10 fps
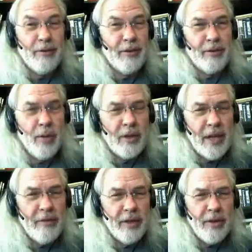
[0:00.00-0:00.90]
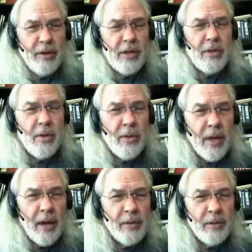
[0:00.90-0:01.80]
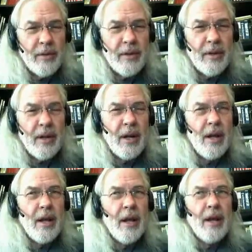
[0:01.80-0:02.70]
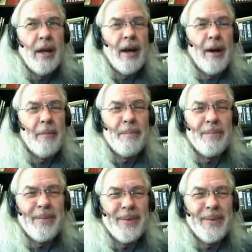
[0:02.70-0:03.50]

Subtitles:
or is it 27 to 32,000? How